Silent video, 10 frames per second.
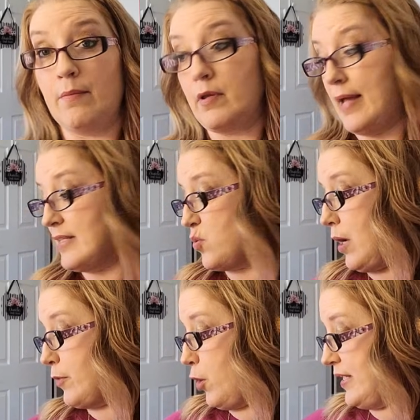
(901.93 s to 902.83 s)
I am that's
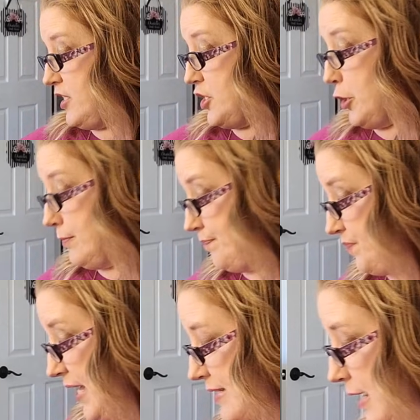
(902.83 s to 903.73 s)
what I'm going to do.
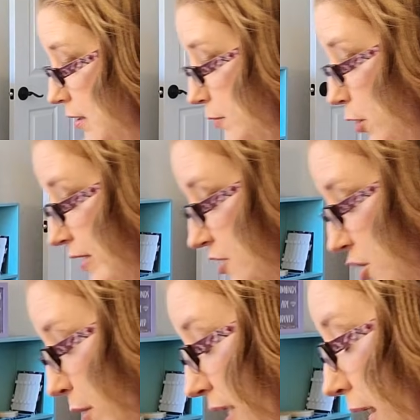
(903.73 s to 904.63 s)
That's how I'm going to
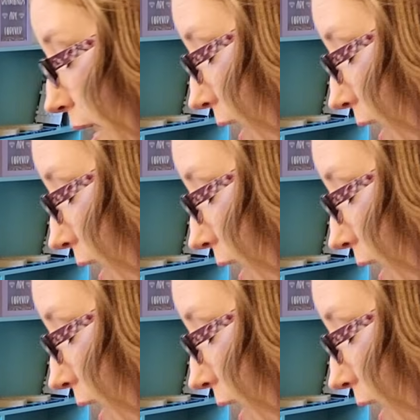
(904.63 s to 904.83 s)
do it.